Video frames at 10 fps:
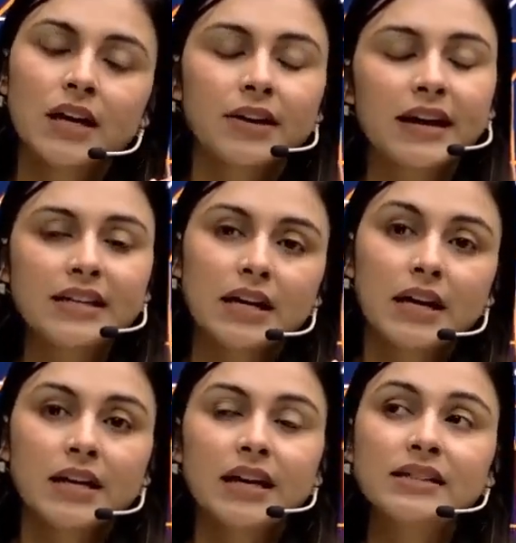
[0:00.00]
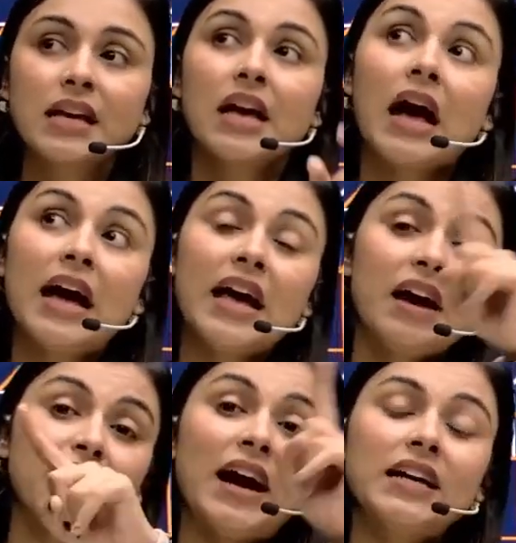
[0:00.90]
right? Yes, I
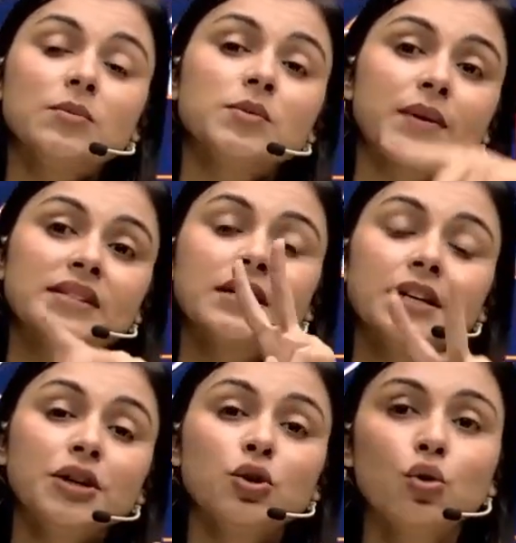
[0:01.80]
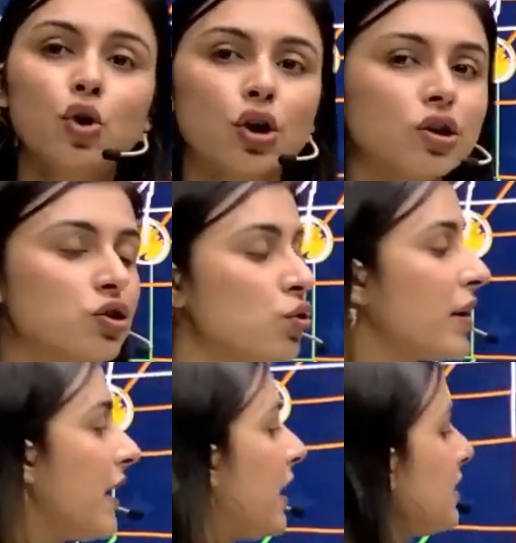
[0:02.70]
have atoms present in 2 corners. So
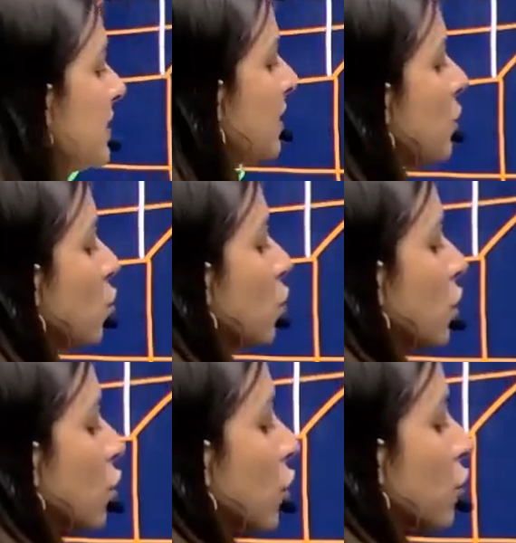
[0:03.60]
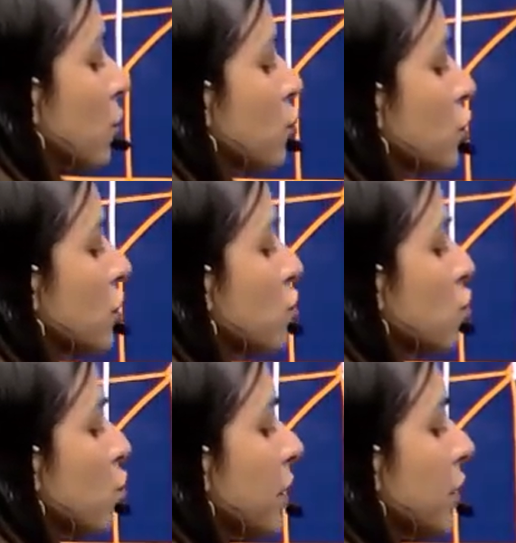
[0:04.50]
can I say the total contribution is
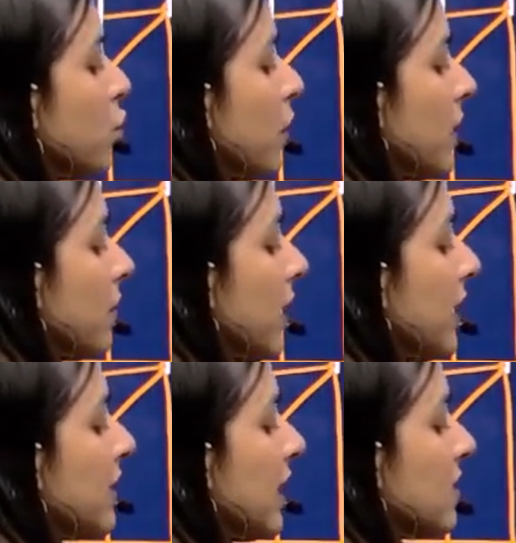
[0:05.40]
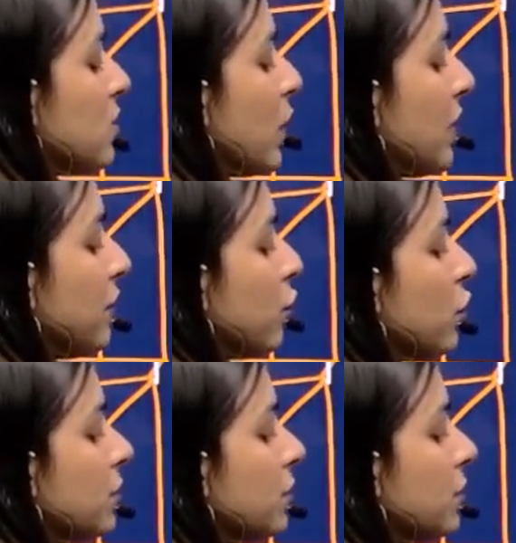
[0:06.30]
2 into 1/8? That is 1/4.